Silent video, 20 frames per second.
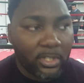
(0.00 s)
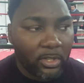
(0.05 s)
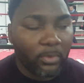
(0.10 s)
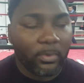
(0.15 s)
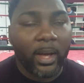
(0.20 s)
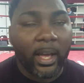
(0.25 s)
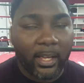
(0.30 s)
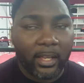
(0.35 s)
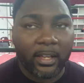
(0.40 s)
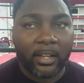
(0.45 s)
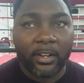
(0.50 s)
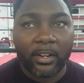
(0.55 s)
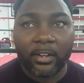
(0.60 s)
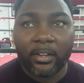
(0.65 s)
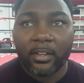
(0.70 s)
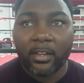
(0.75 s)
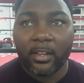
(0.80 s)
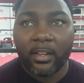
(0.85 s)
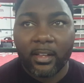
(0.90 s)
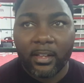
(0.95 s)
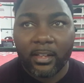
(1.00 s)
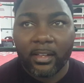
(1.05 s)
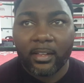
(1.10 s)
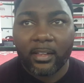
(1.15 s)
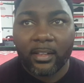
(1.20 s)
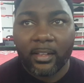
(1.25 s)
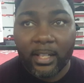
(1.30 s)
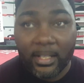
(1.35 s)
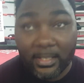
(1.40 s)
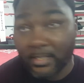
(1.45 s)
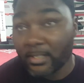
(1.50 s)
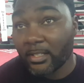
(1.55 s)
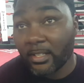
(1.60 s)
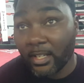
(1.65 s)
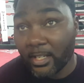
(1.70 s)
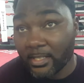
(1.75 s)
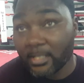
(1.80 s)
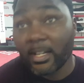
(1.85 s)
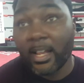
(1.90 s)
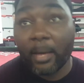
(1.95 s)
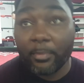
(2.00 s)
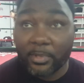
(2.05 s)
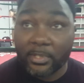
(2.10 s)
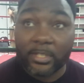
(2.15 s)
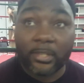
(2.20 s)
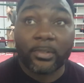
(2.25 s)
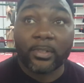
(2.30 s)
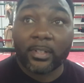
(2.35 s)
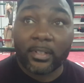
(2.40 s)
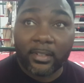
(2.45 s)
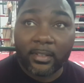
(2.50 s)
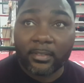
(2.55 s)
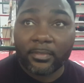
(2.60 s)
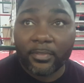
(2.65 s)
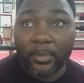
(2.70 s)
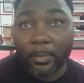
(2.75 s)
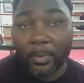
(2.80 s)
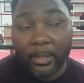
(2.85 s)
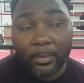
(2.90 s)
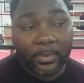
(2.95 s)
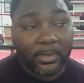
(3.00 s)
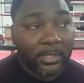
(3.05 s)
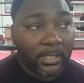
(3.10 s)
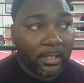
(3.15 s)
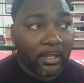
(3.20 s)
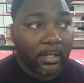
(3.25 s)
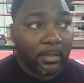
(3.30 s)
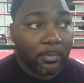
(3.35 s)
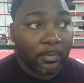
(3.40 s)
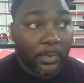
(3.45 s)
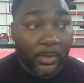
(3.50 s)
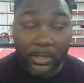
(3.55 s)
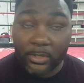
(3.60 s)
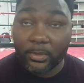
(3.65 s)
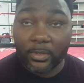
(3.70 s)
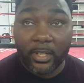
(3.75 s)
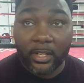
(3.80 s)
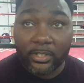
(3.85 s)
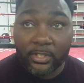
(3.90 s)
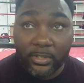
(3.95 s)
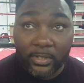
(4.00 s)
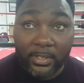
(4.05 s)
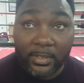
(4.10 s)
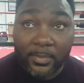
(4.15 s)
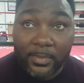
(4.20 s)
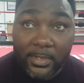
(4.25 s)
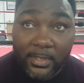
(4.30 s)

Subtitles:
So right here is an opportunity for people to pursue their dreams.